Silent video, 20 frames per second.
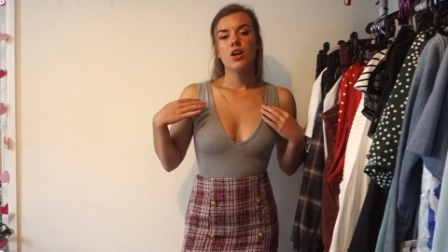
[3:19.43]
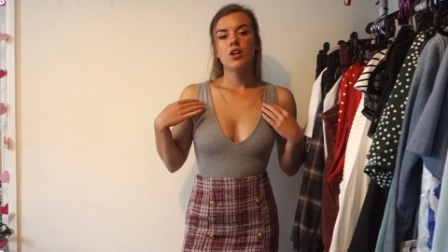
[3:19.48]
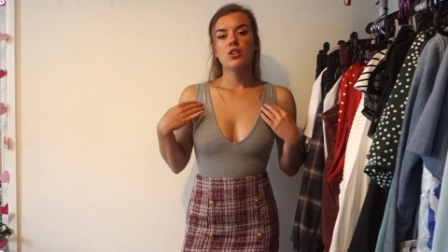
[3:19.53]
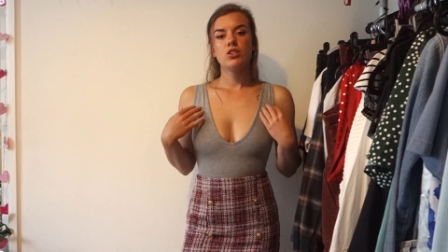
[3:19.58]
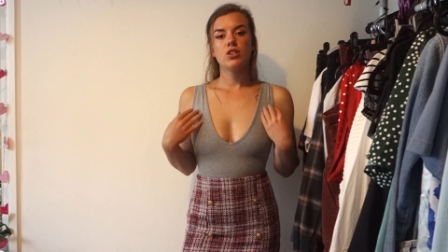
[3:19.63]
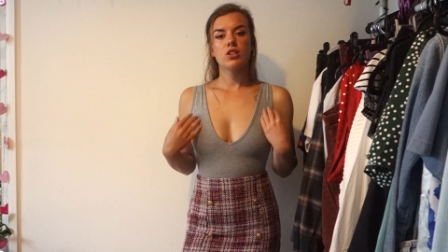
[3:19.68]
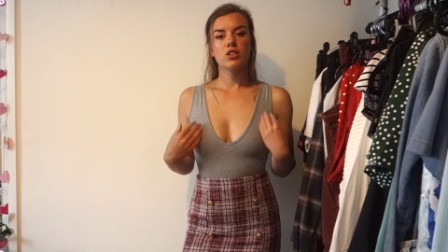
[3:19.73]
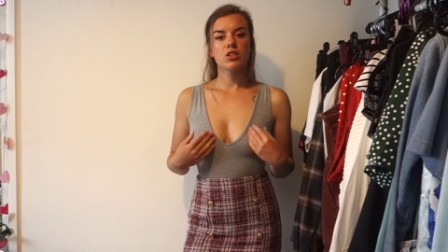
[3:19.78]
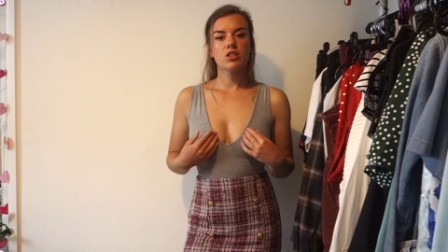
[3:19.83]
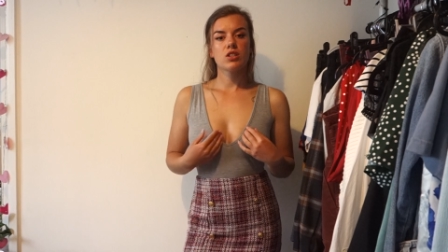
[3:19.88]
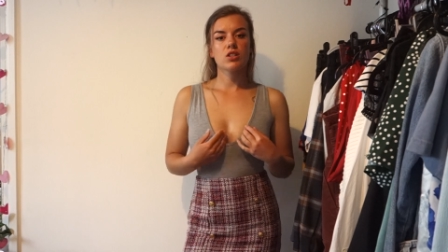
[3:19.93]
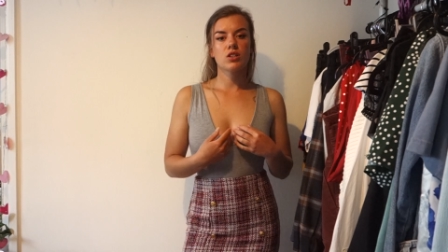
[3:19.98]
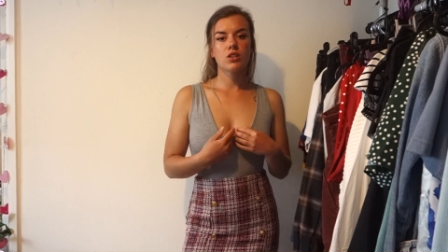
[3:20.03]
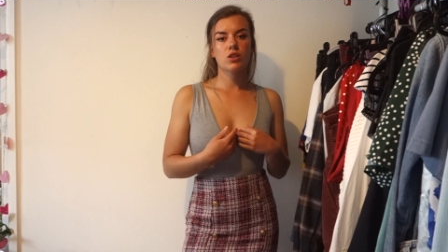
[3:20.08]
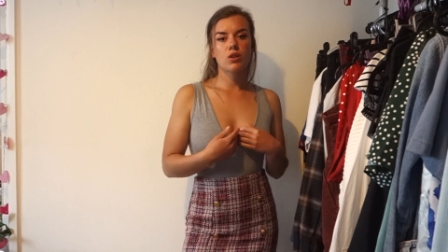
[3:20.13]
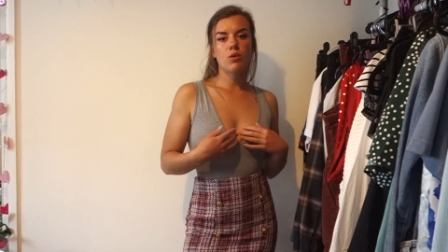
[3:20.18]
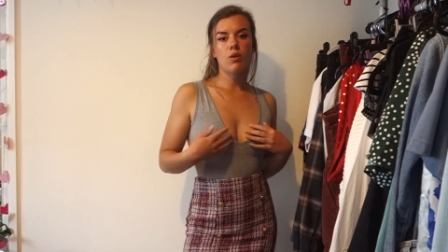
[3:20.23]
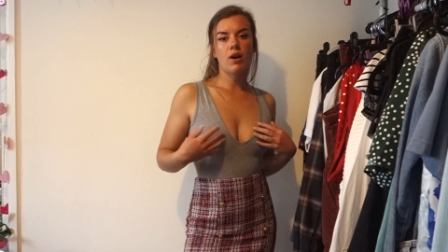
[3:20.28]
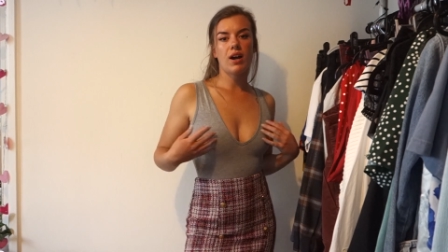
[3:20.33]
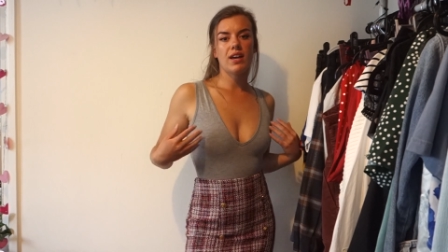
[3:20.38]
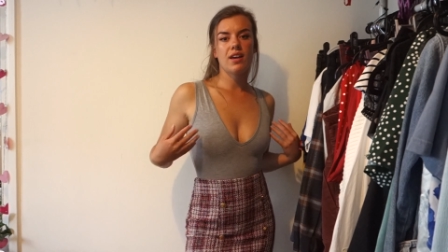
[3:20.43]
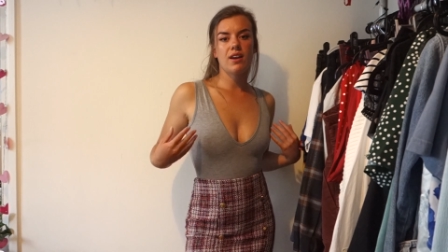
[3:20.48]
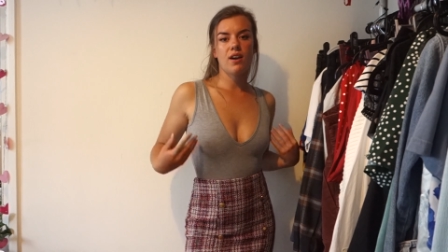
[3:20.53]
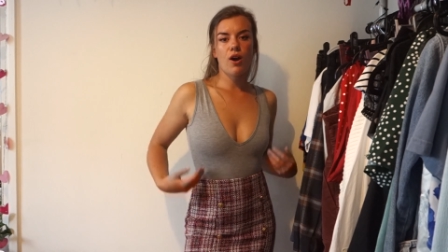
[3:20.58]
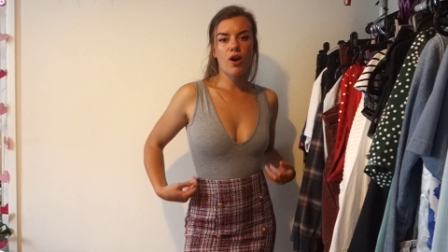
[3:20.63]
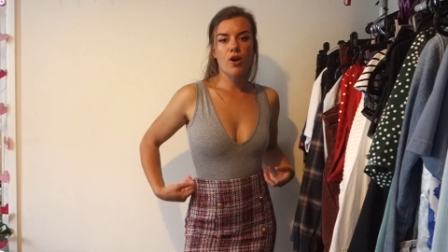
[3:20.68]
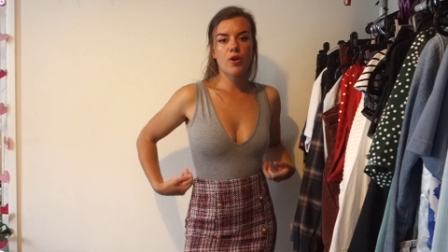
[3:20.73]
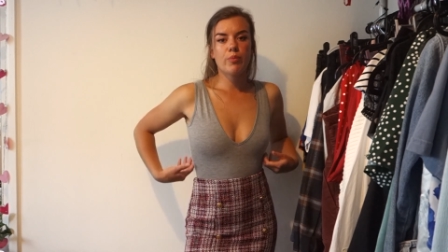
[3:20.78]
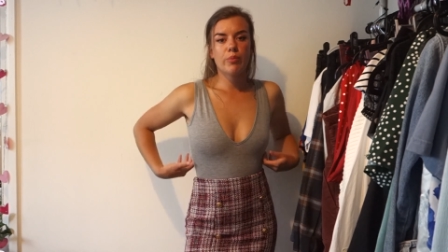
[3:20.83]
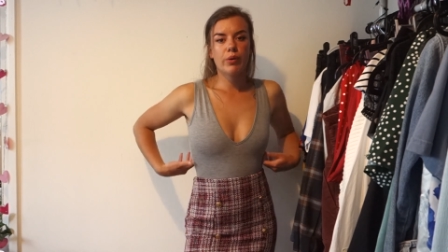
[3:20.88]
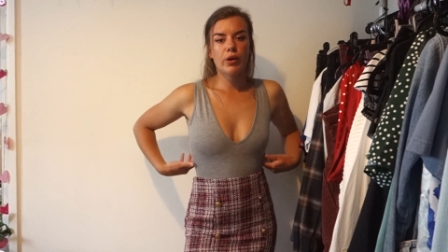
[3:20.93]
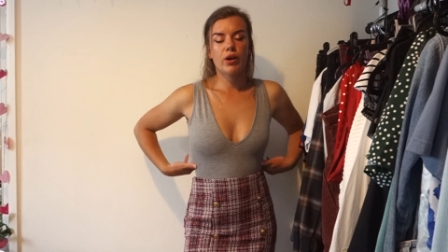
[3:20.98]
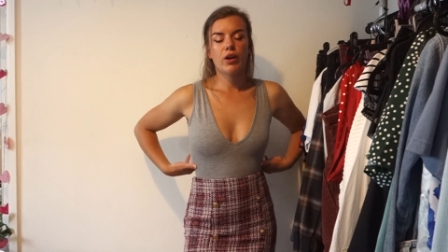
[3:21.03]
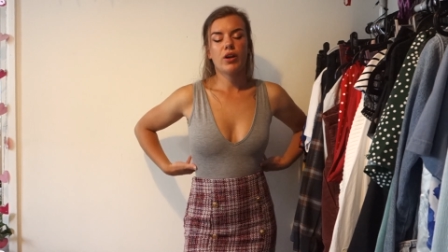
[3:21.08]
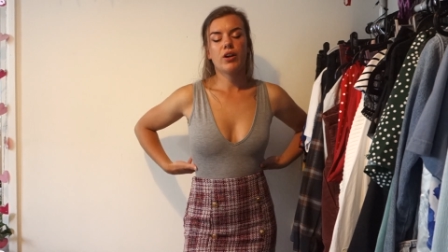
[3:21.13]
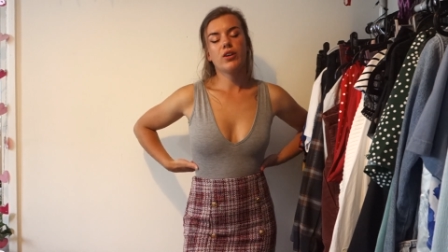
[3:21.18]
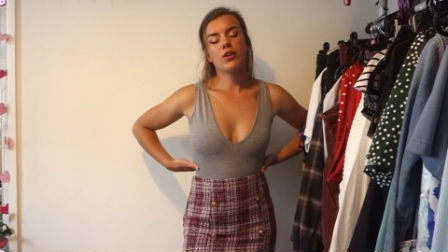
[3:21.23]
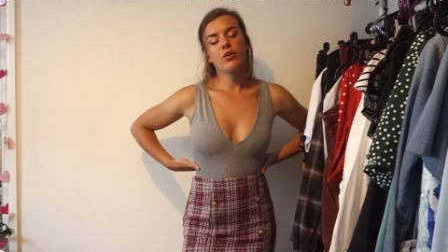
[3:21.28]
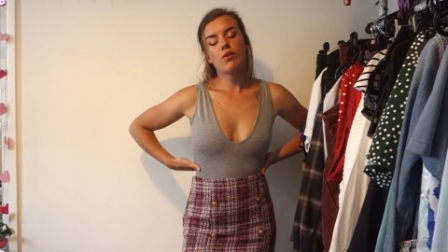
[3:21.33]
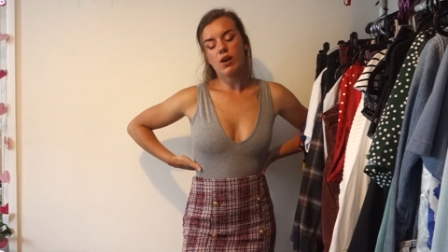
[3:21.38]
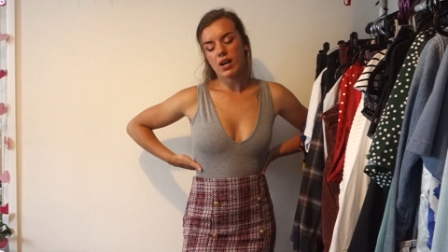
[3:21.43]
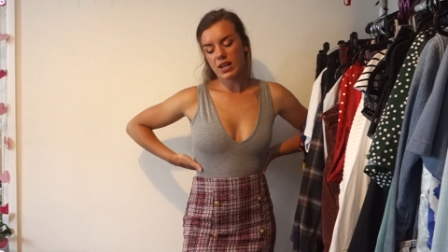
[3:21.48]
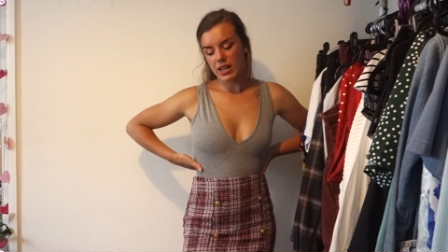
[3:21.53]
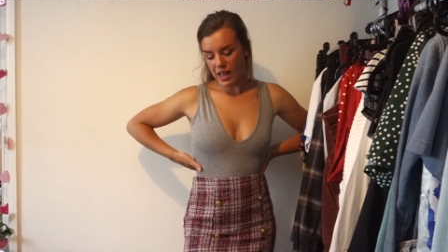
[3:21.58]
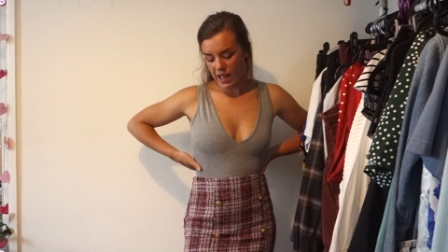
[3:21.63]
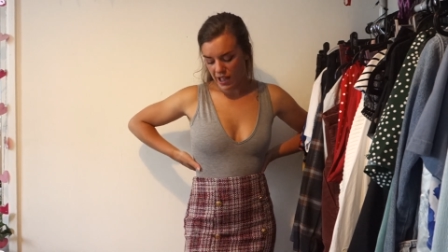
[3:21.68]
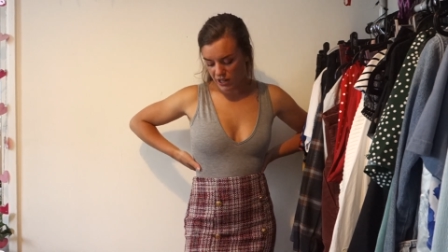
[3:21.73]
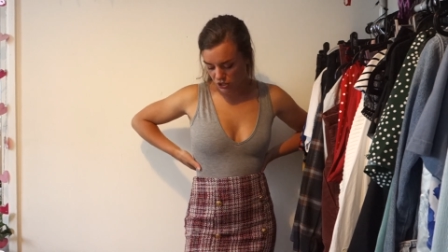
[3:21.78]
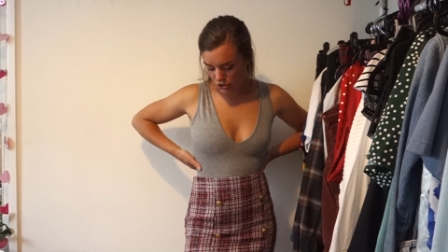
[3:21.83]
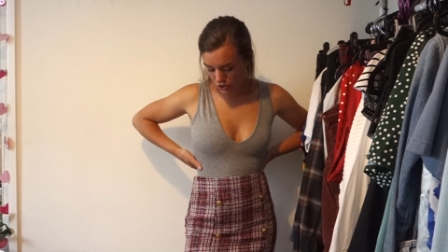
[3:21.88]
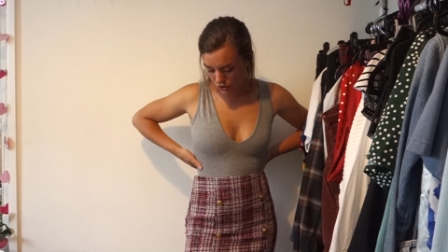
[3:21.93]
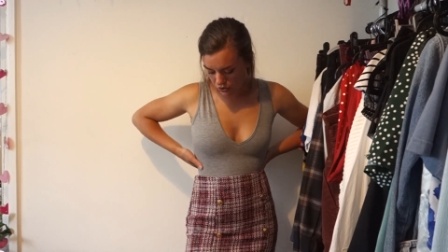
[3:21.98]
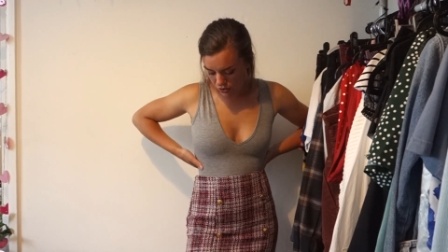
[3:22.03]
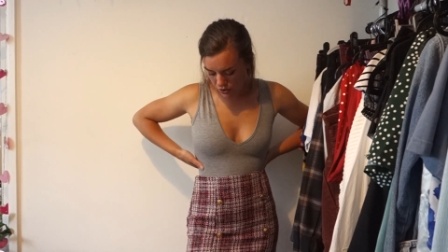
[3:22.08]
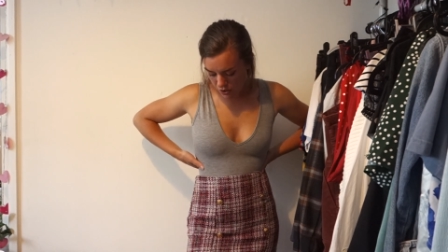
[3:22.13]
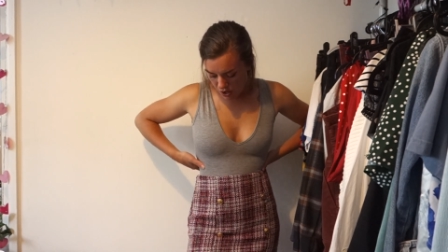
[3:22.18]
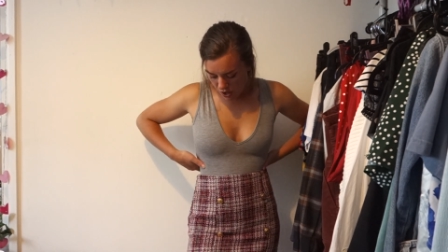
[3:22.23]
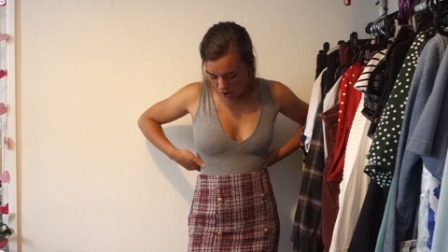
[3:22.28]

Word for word: Just quite open, quite casual.